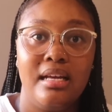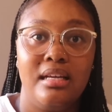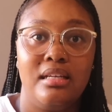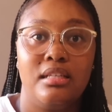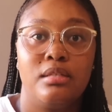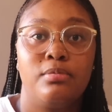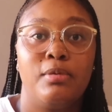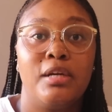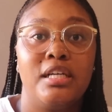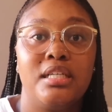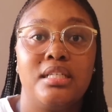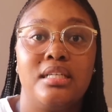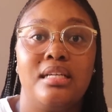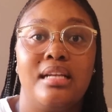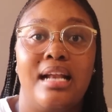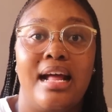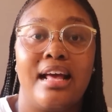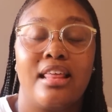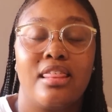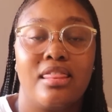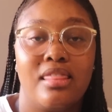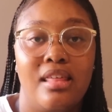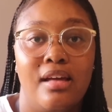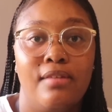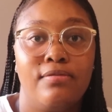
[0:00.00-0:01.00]
especially
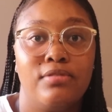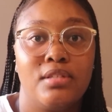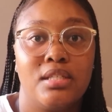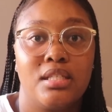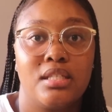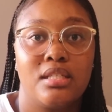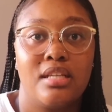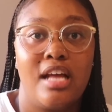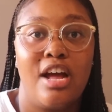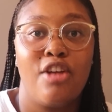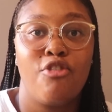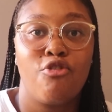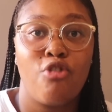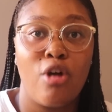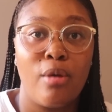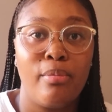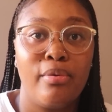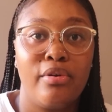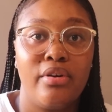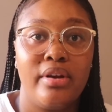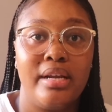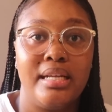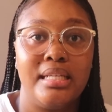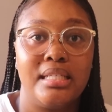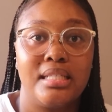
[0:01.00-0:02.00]
like thefts and
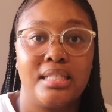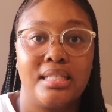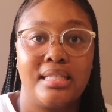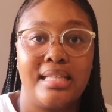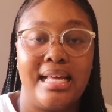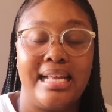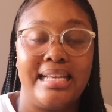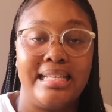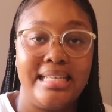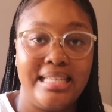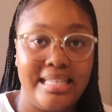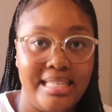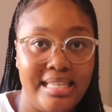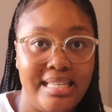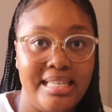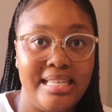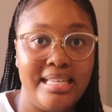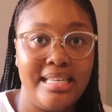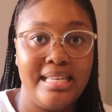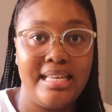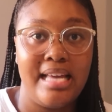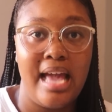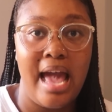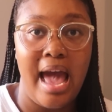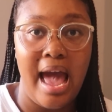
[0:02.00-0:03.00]
robberies that
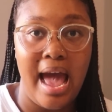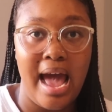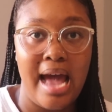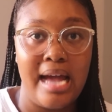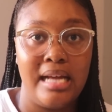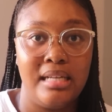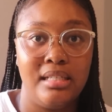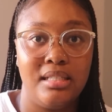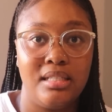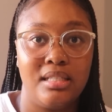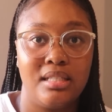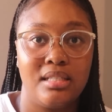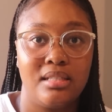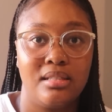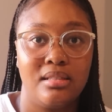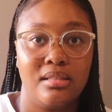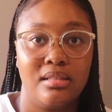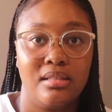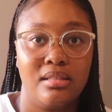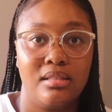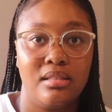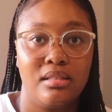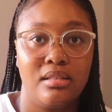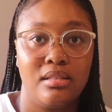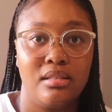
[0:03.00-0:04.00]
he had
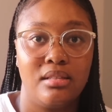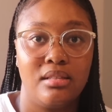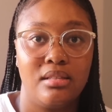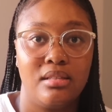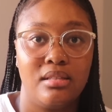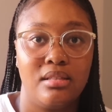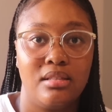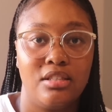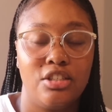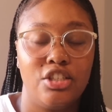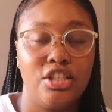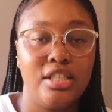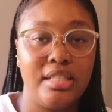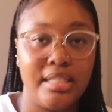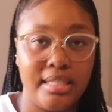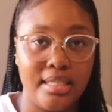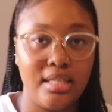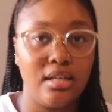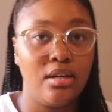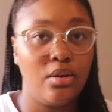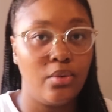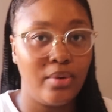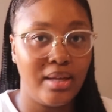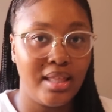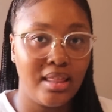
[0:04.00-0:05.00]
to deal